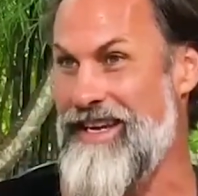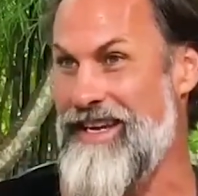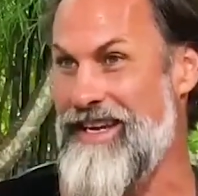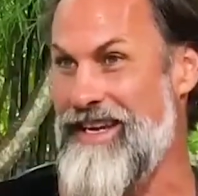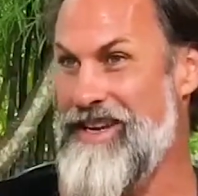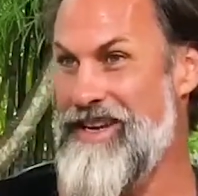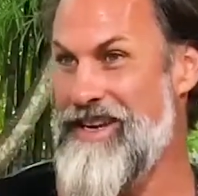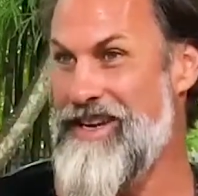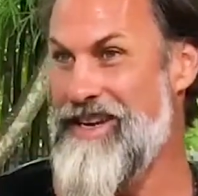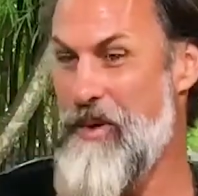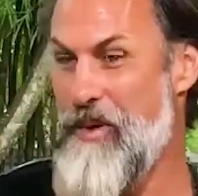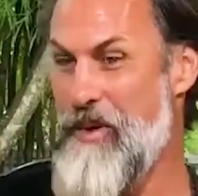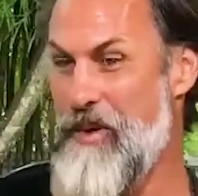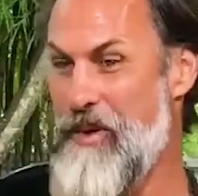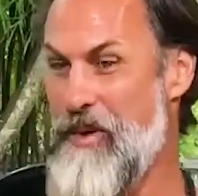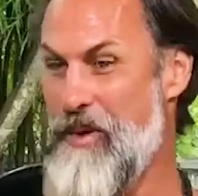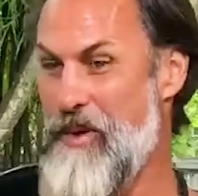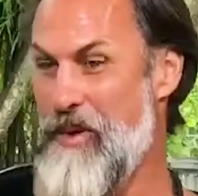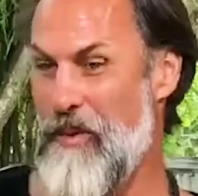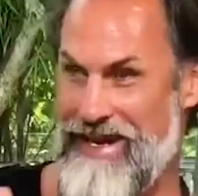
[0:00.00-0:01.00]
when
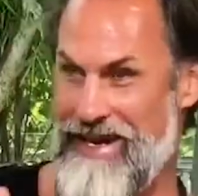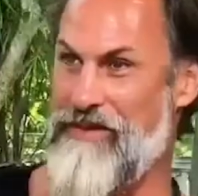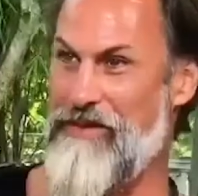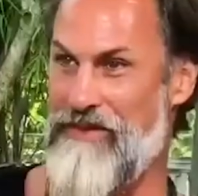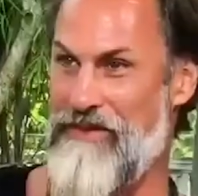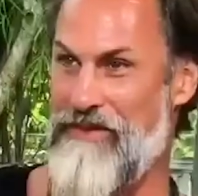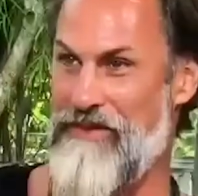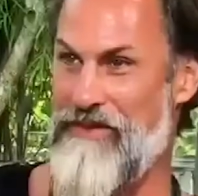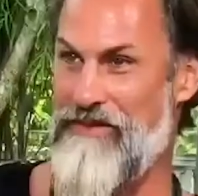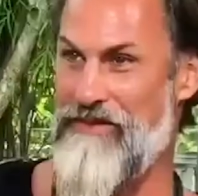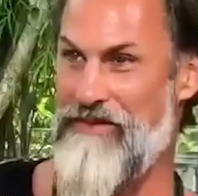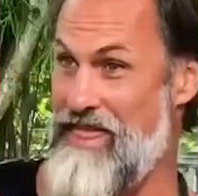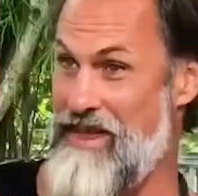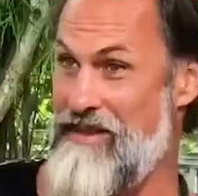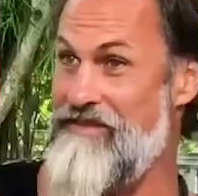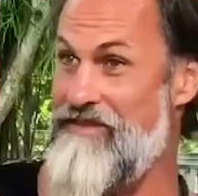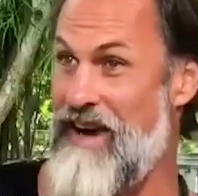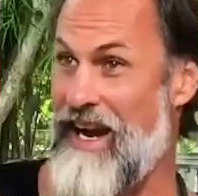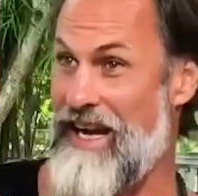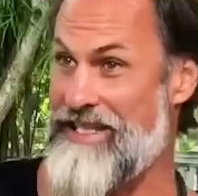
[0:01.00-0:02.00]
the
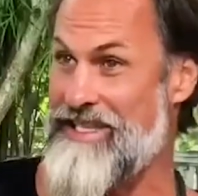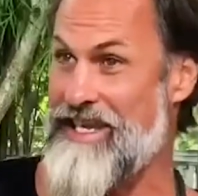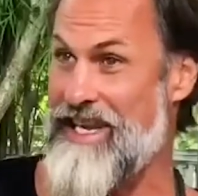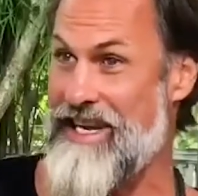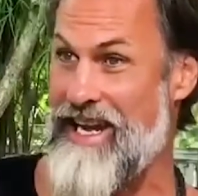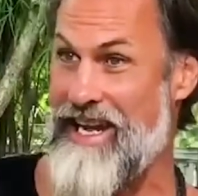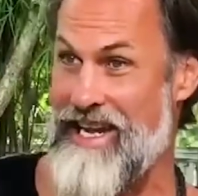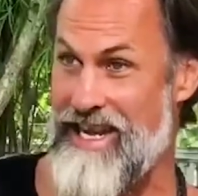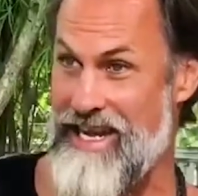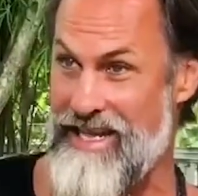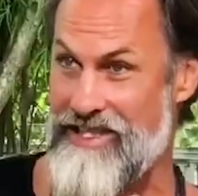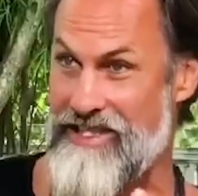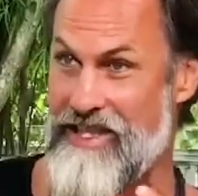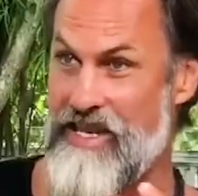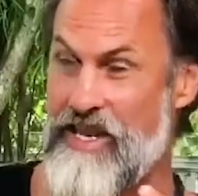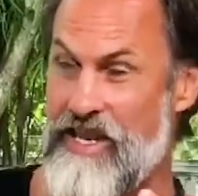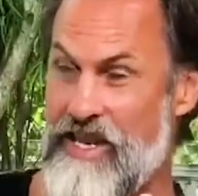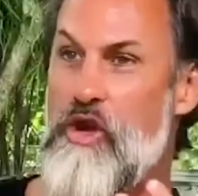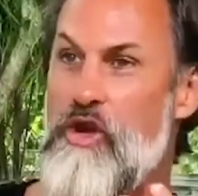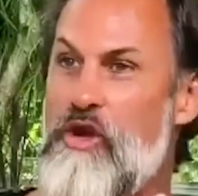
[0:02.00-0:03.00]
advice I get is
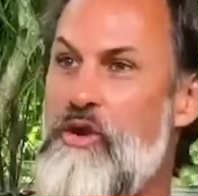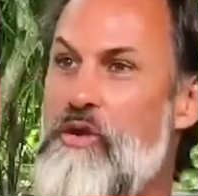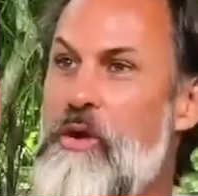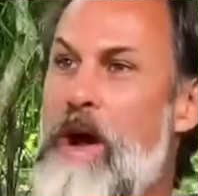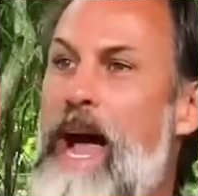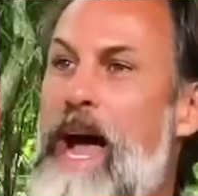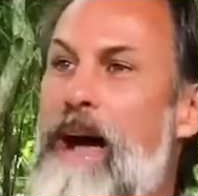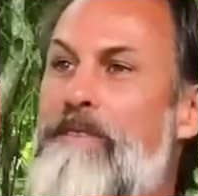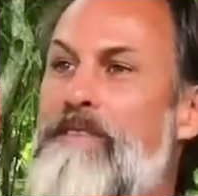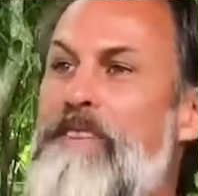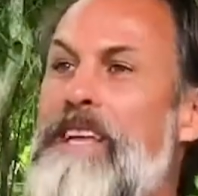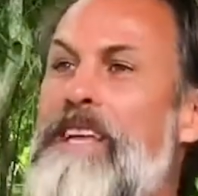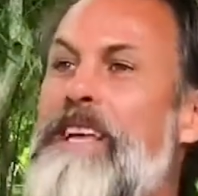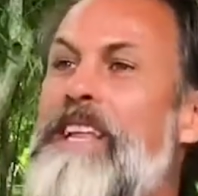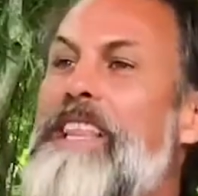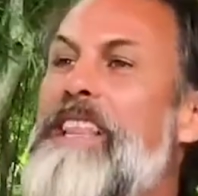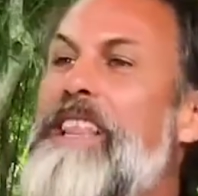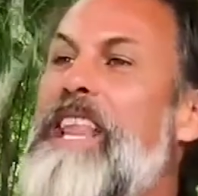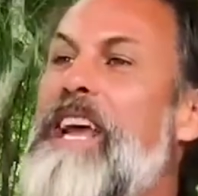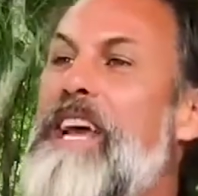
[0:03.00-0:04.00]
you have to
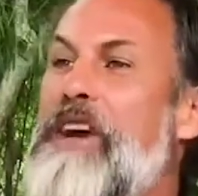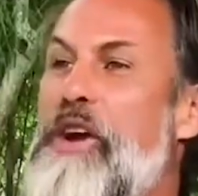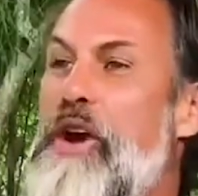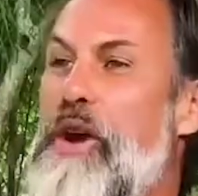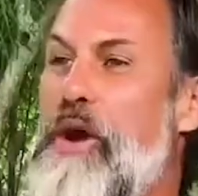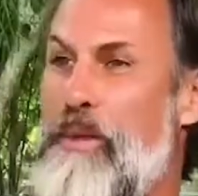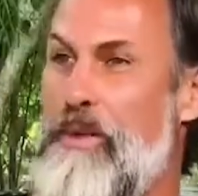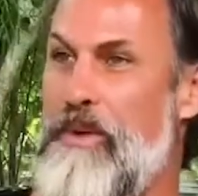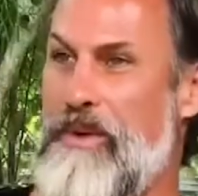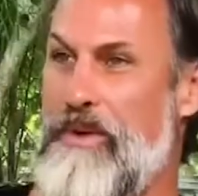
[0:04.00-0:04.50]
let go.